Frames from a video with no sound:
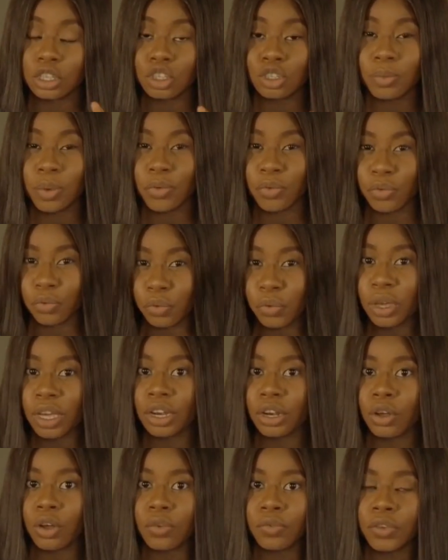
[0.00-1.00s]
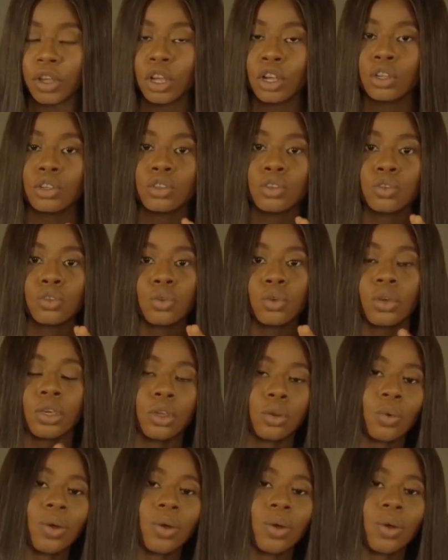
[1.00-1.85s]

It should be free enough to